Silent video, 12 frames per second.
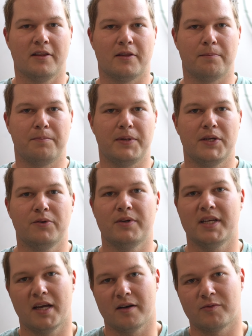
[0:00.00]
The
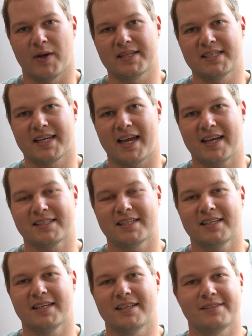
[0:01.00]
beauty of resin
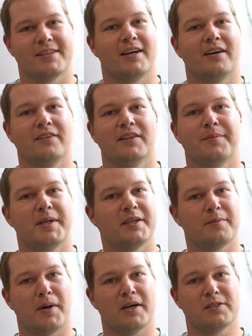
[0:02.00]
casting is the
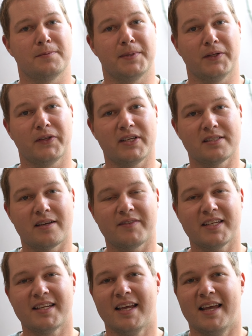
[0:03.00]
unlimited possibilities of
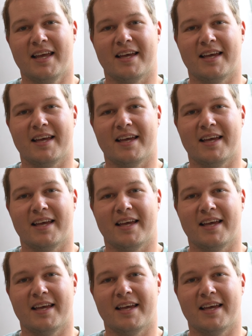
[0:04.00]
it,